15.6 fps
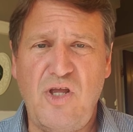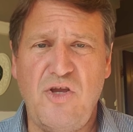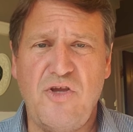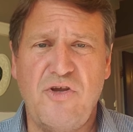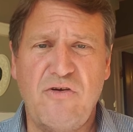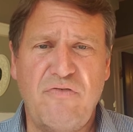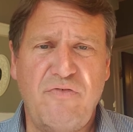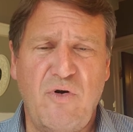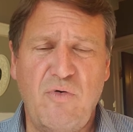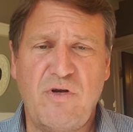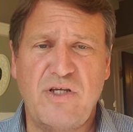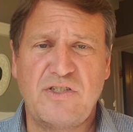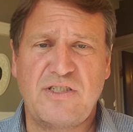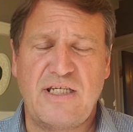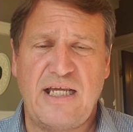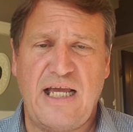you're
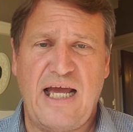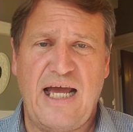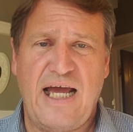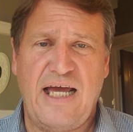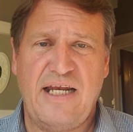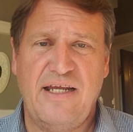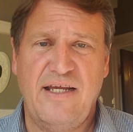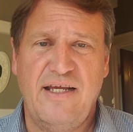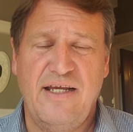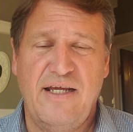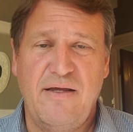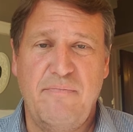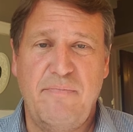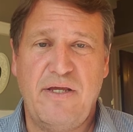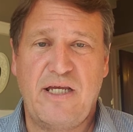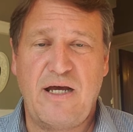focusing on
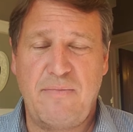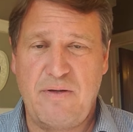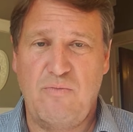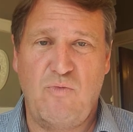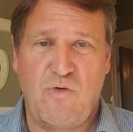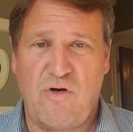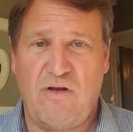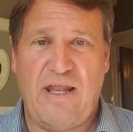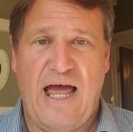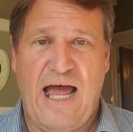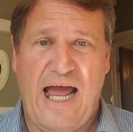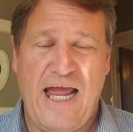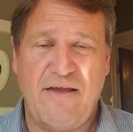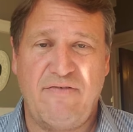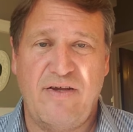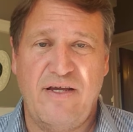becoming more
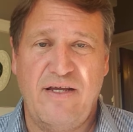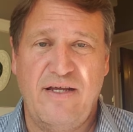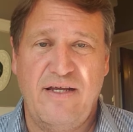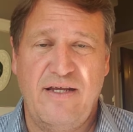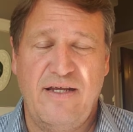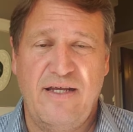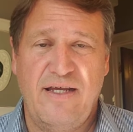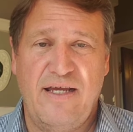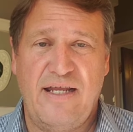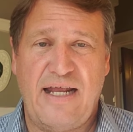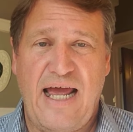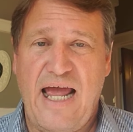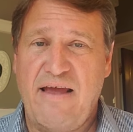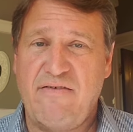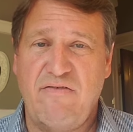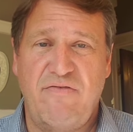alive. And
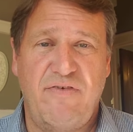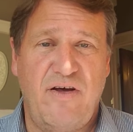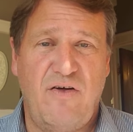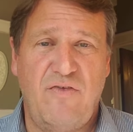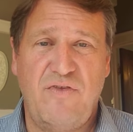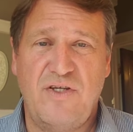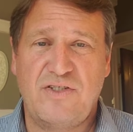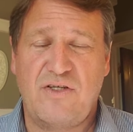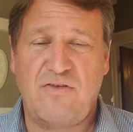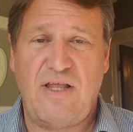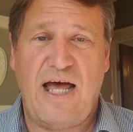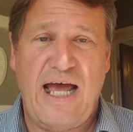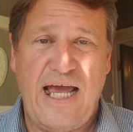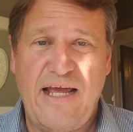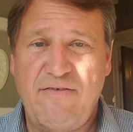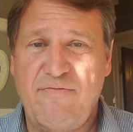I haven't felt this
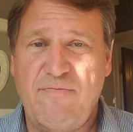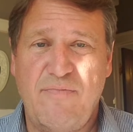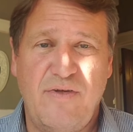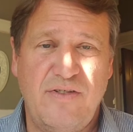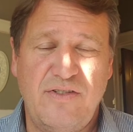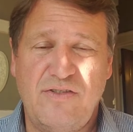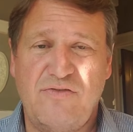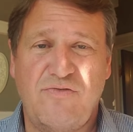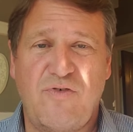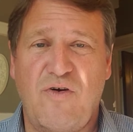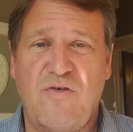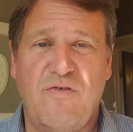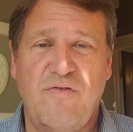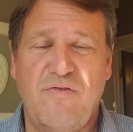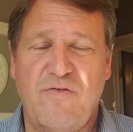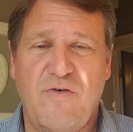alive
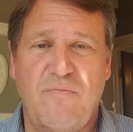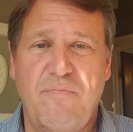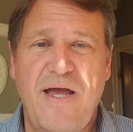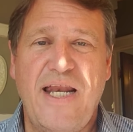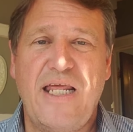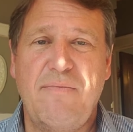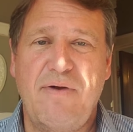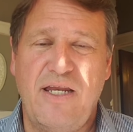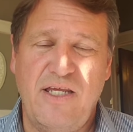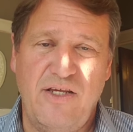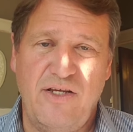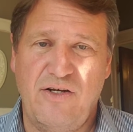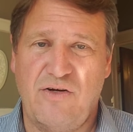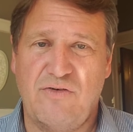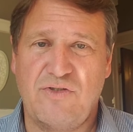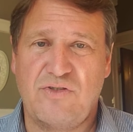for, for many, many
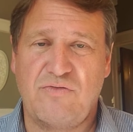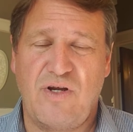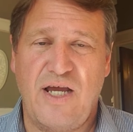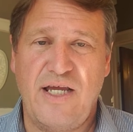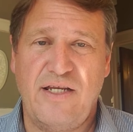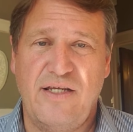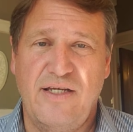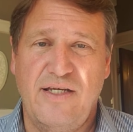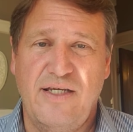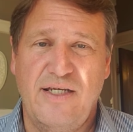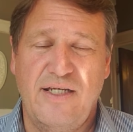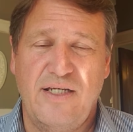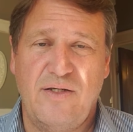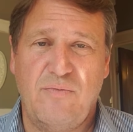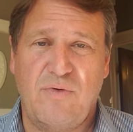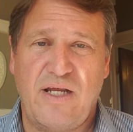years, right?
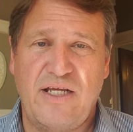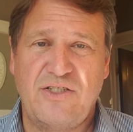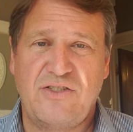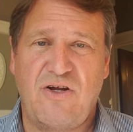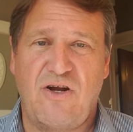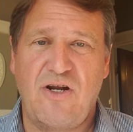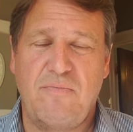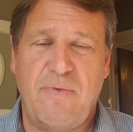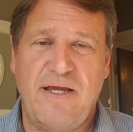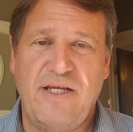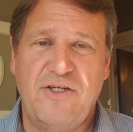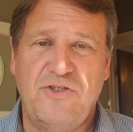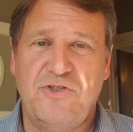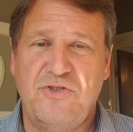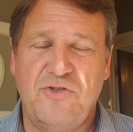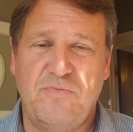When I started my
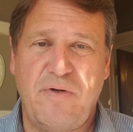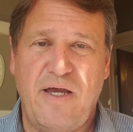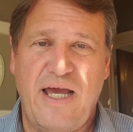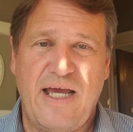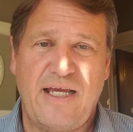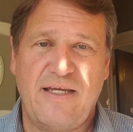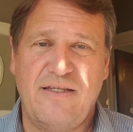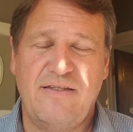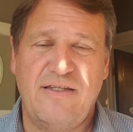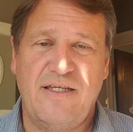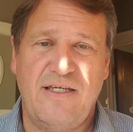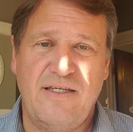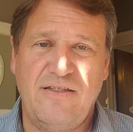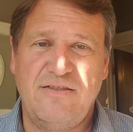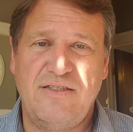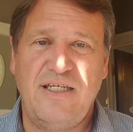issues back in
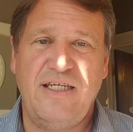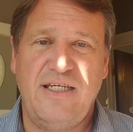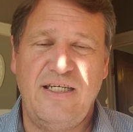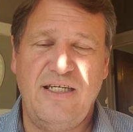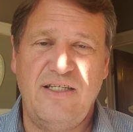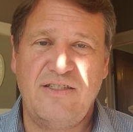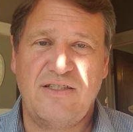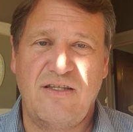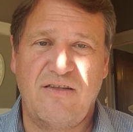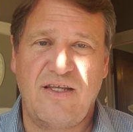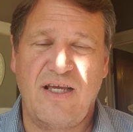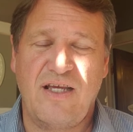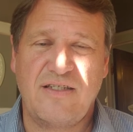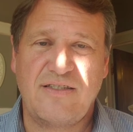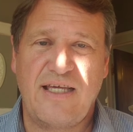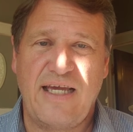the teens and
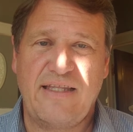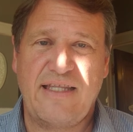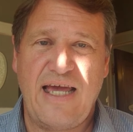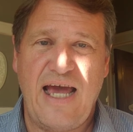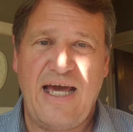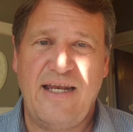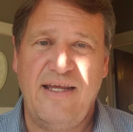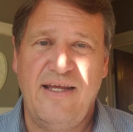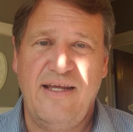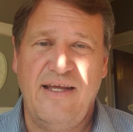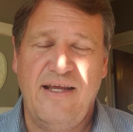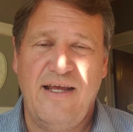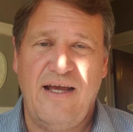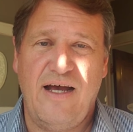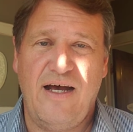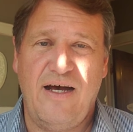things like that.
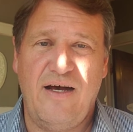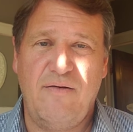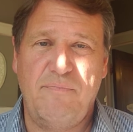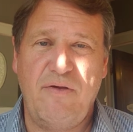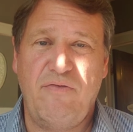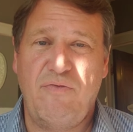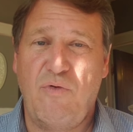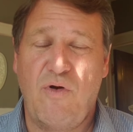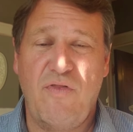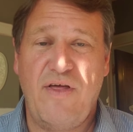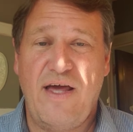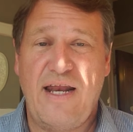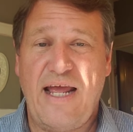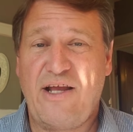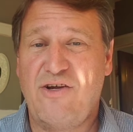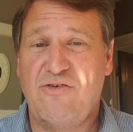Uh, before
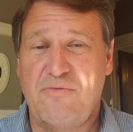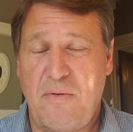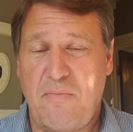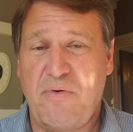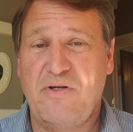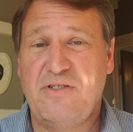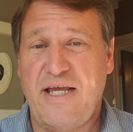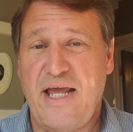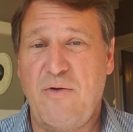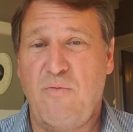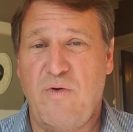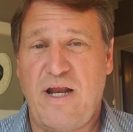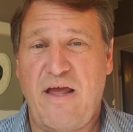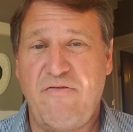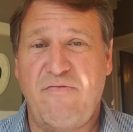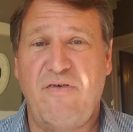then, I could remember a day
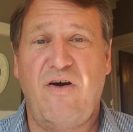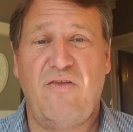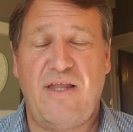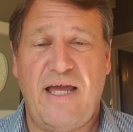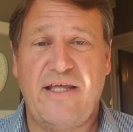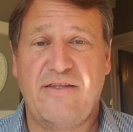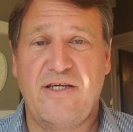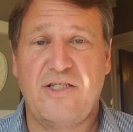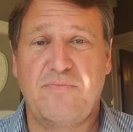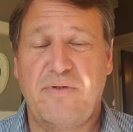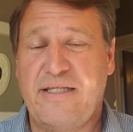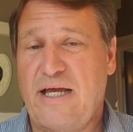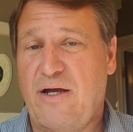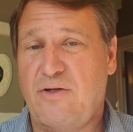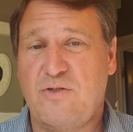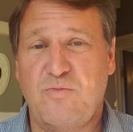when I felt like this, but
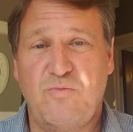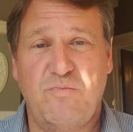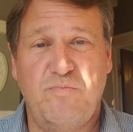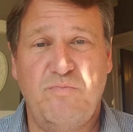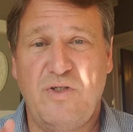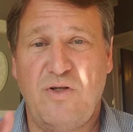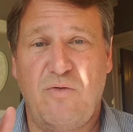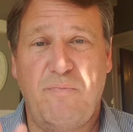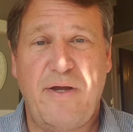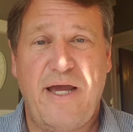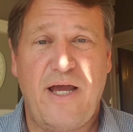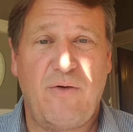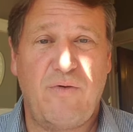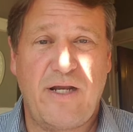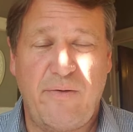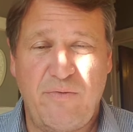that was, you know,
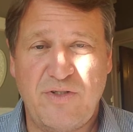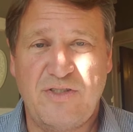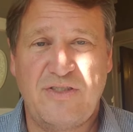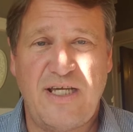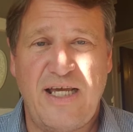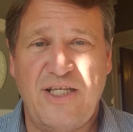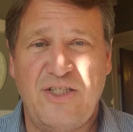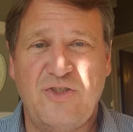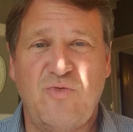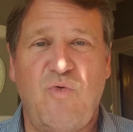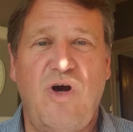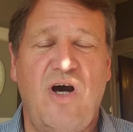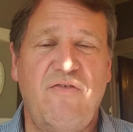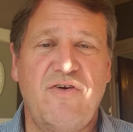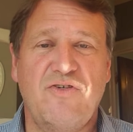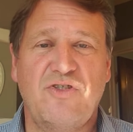back when I was 10,
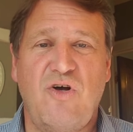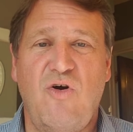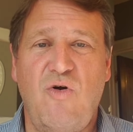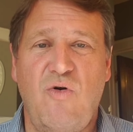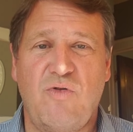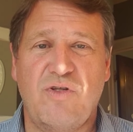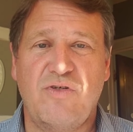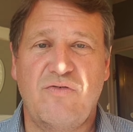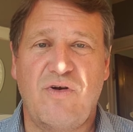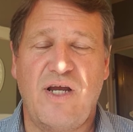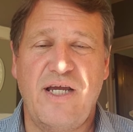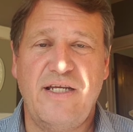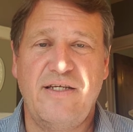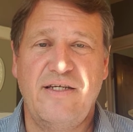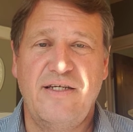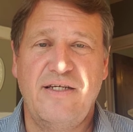12 years old,
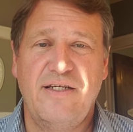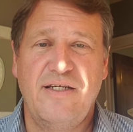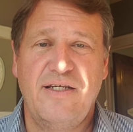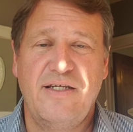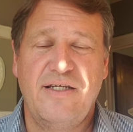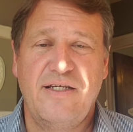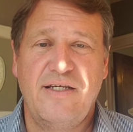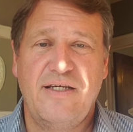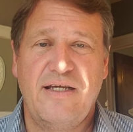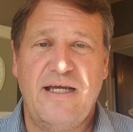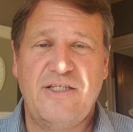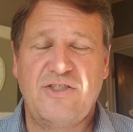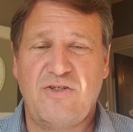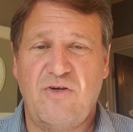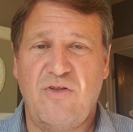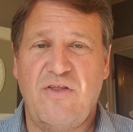right?
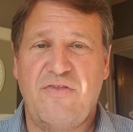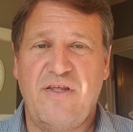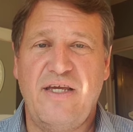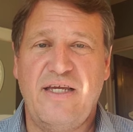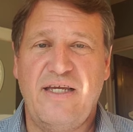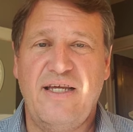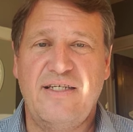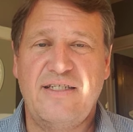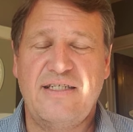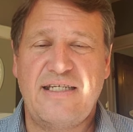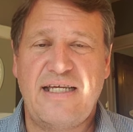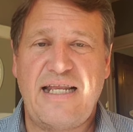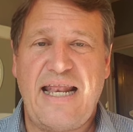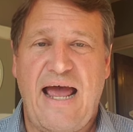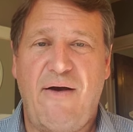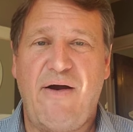And so the thing is, is
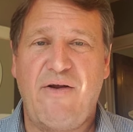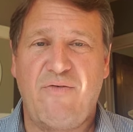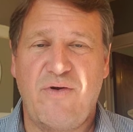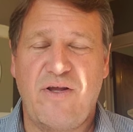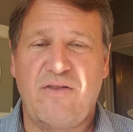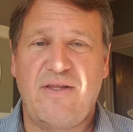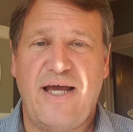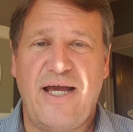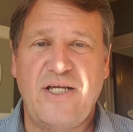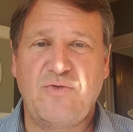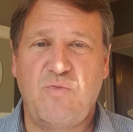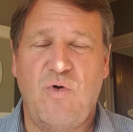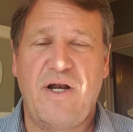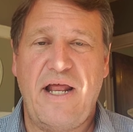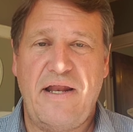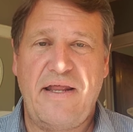that now I realize
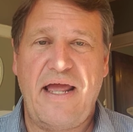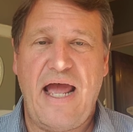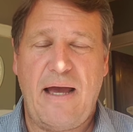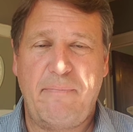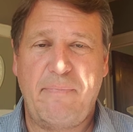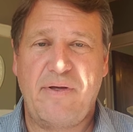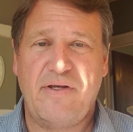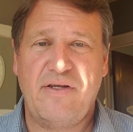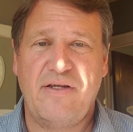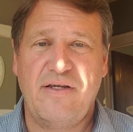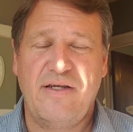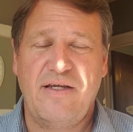what had happened,